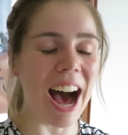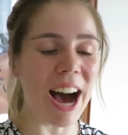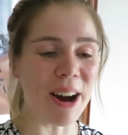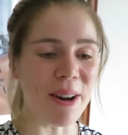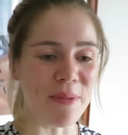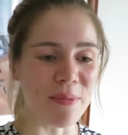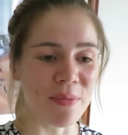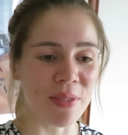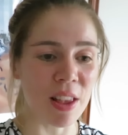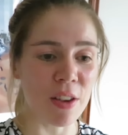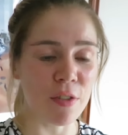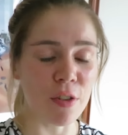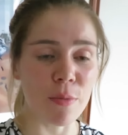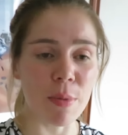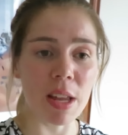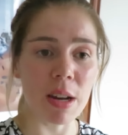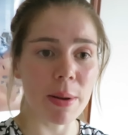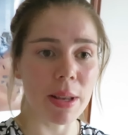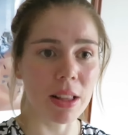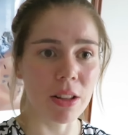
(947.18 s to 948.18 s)
um, for
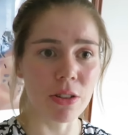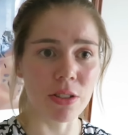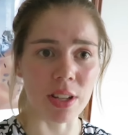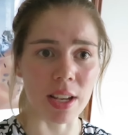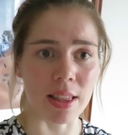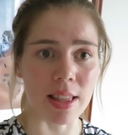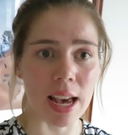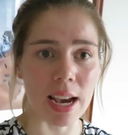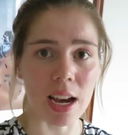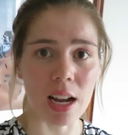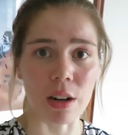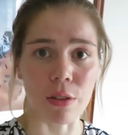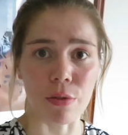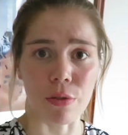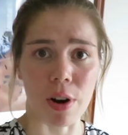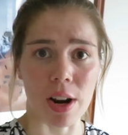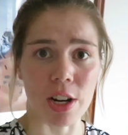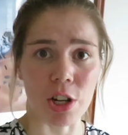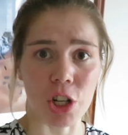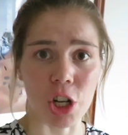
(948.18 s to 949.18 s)
me to be losing in that kind of
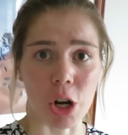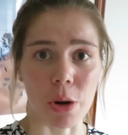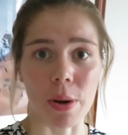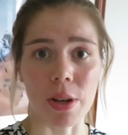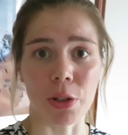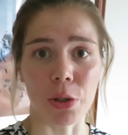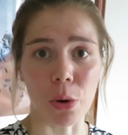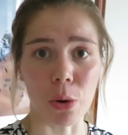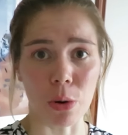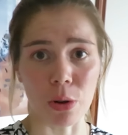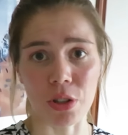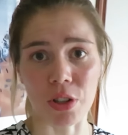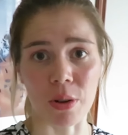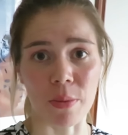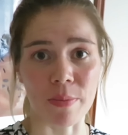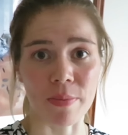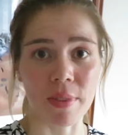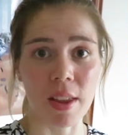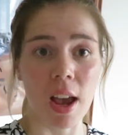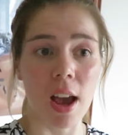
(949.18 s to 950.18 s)
ratio is
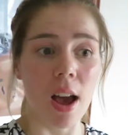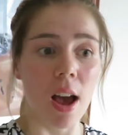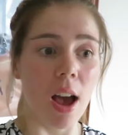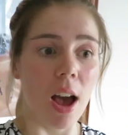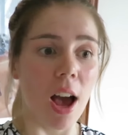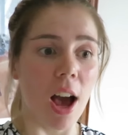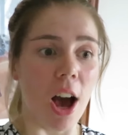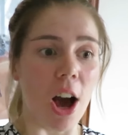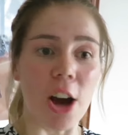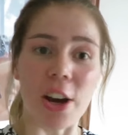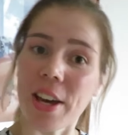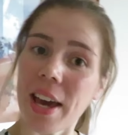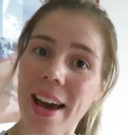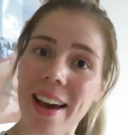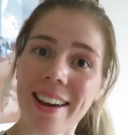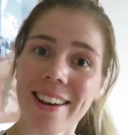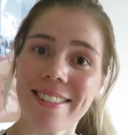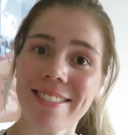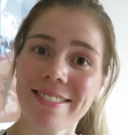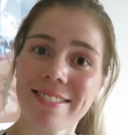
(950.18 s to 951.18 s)
awesome.
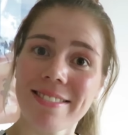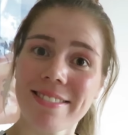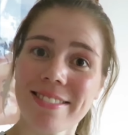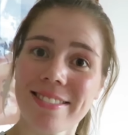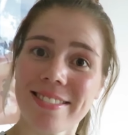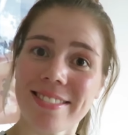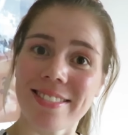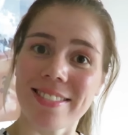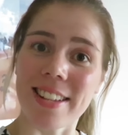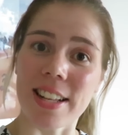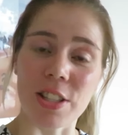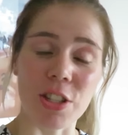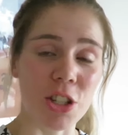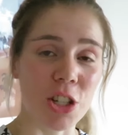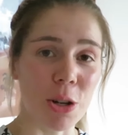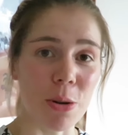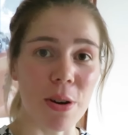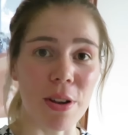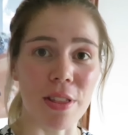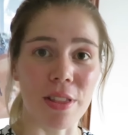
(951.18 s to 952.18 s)
Okay, let's
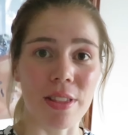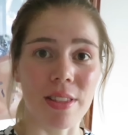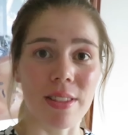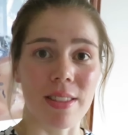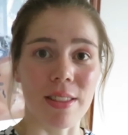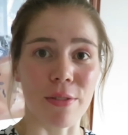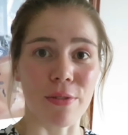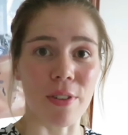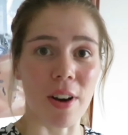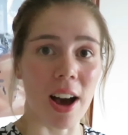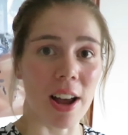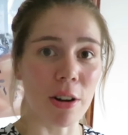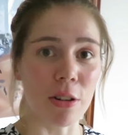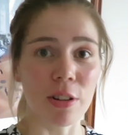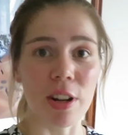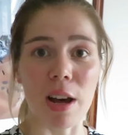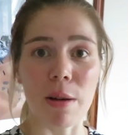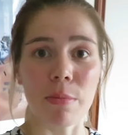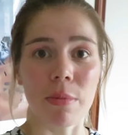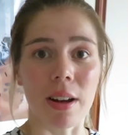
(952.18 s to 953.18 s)
do it. The final
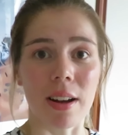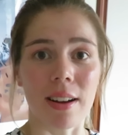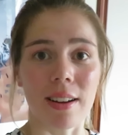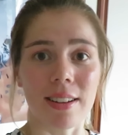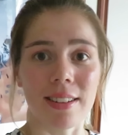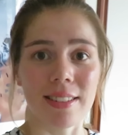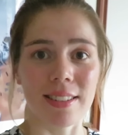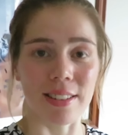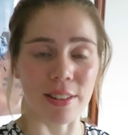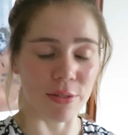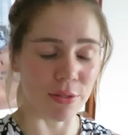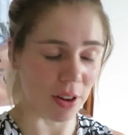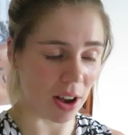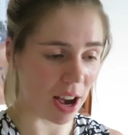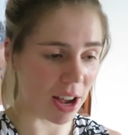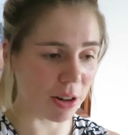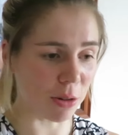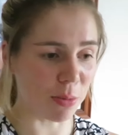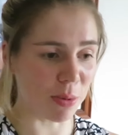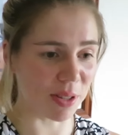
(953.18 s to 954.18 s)
number, the
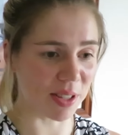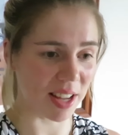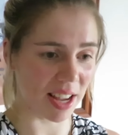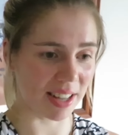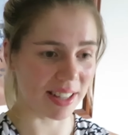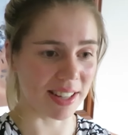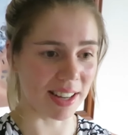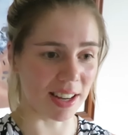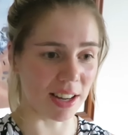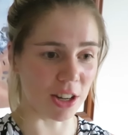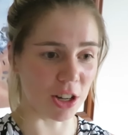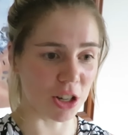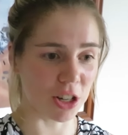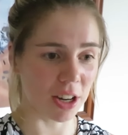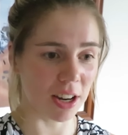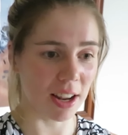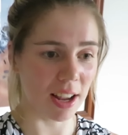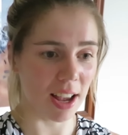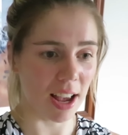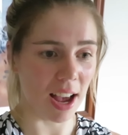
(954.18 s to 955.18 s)
final percentage.
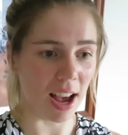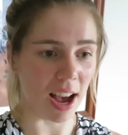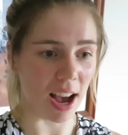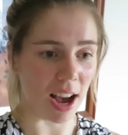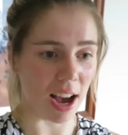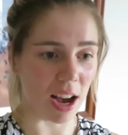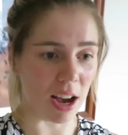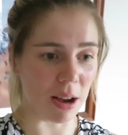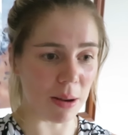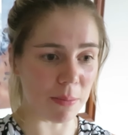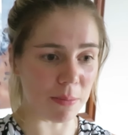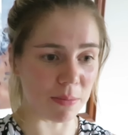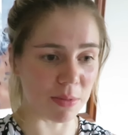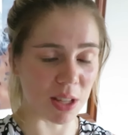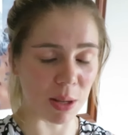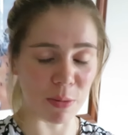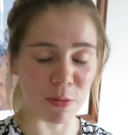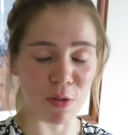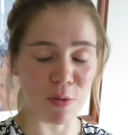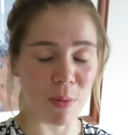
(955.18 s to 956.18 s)
Um,
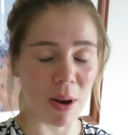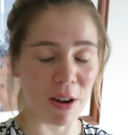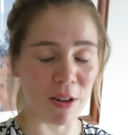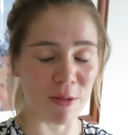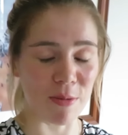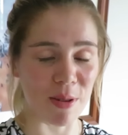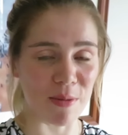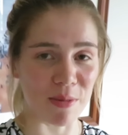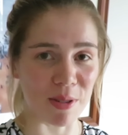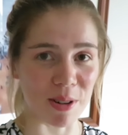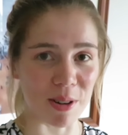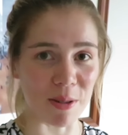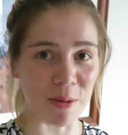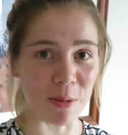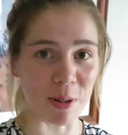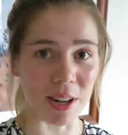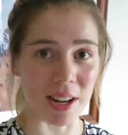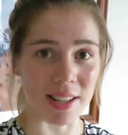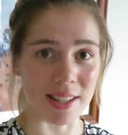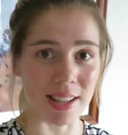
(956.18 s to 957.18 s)
some of you might remember
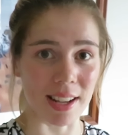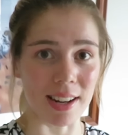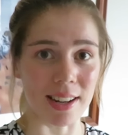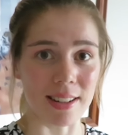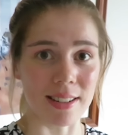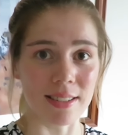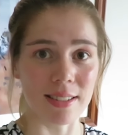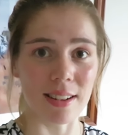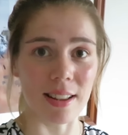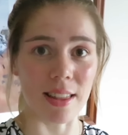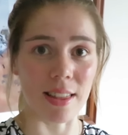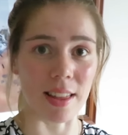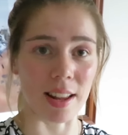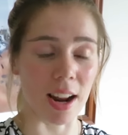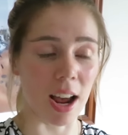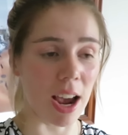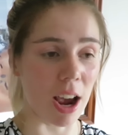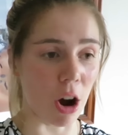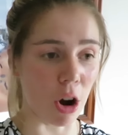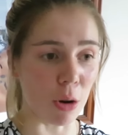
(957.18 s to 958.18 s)
what I said that
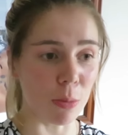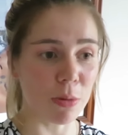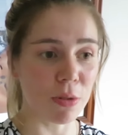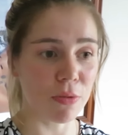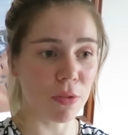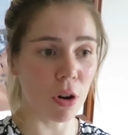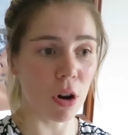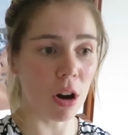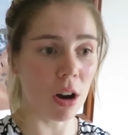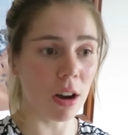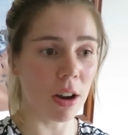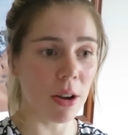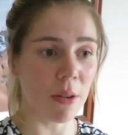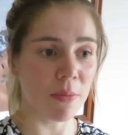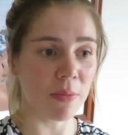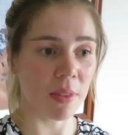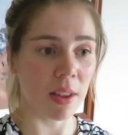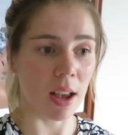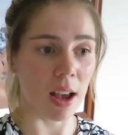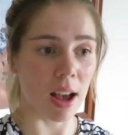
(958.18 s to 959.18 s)
I hoped for.
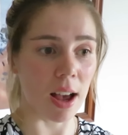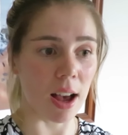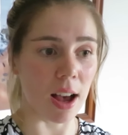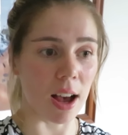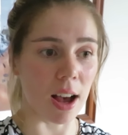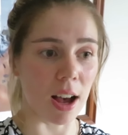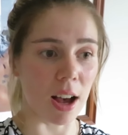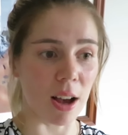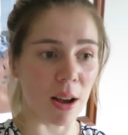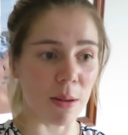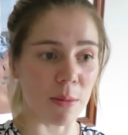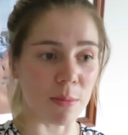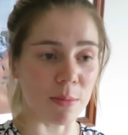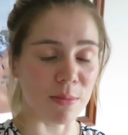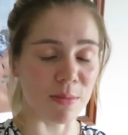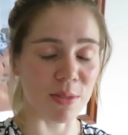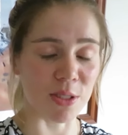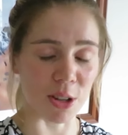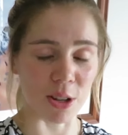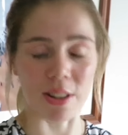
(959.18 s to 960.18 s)

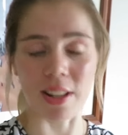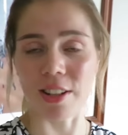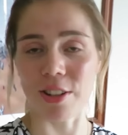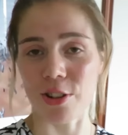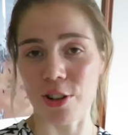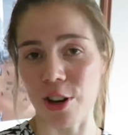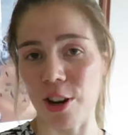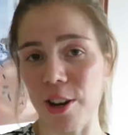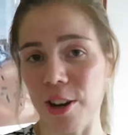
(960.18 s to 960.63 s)
Um, so let's show